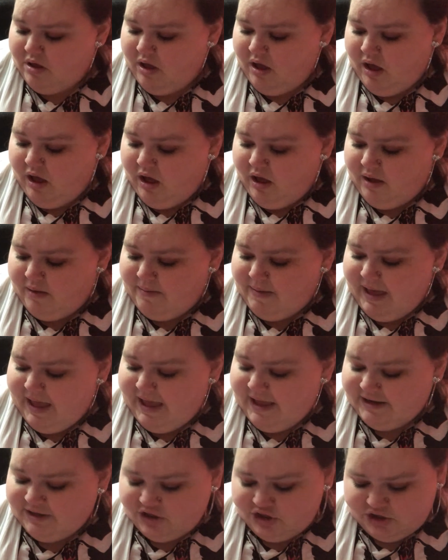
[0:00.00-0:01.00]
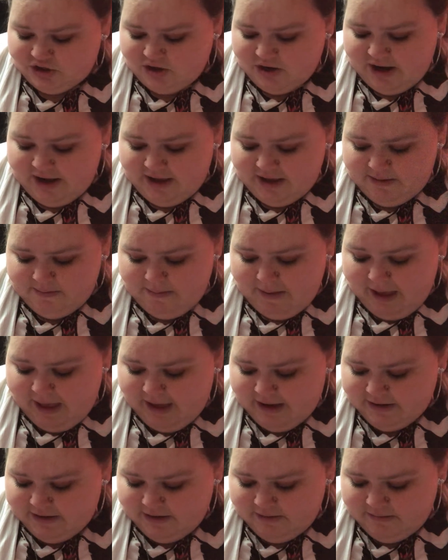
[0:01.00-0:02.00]
um, N-Strike
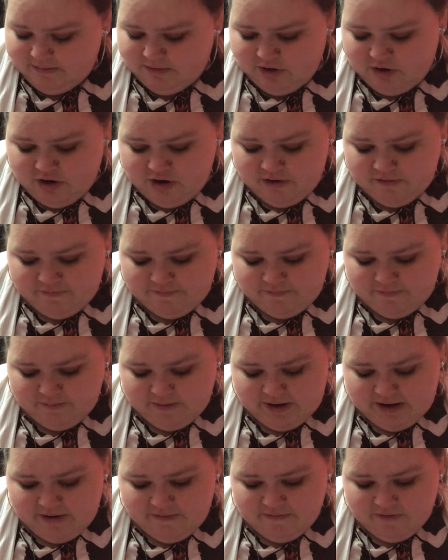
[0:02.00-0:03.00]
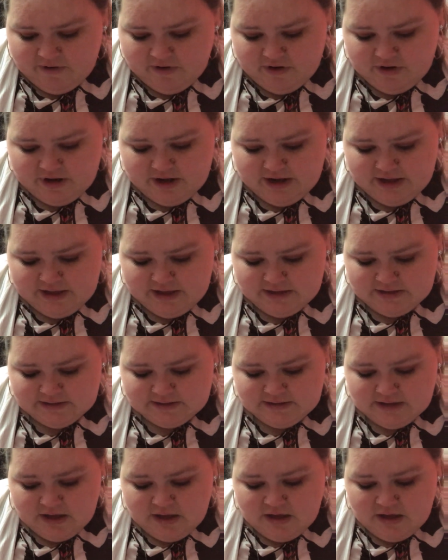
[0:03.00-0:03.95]
Magnum Nerf, whatever it is.